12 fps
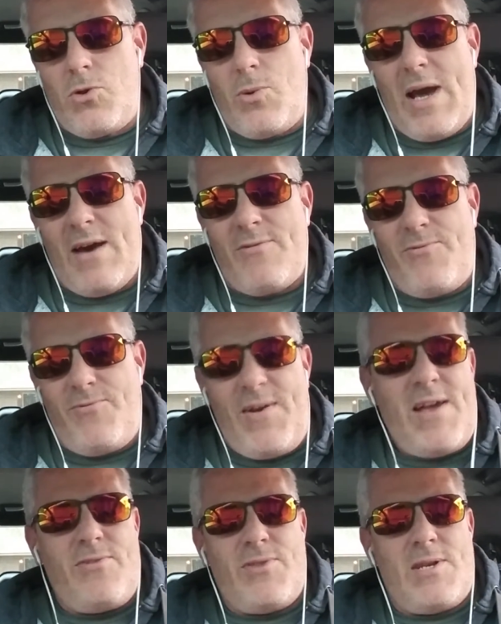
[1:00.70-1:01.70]
have
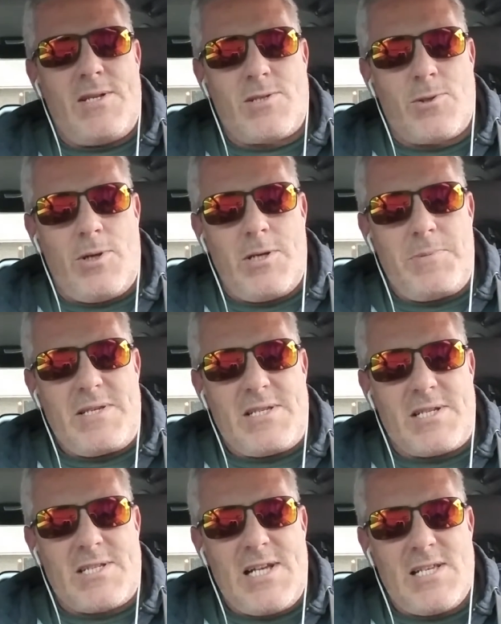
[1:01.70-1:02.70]
faith that it's going to be
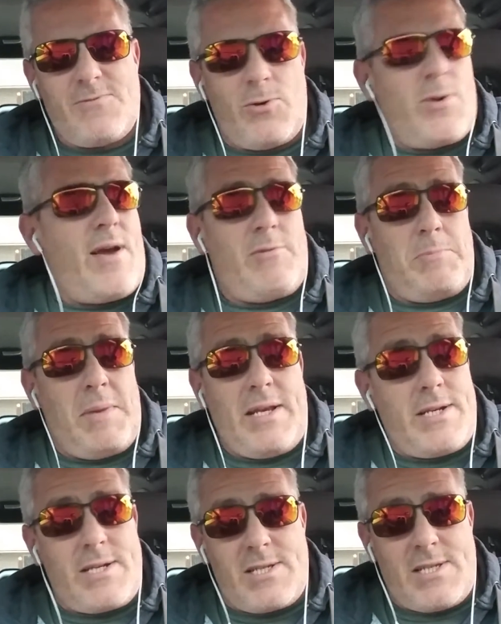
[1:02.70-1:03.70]
successful. You haven't made
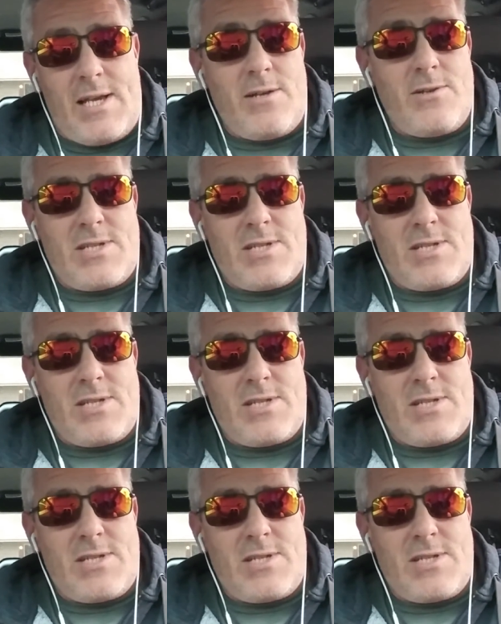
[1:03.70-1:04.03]
any sales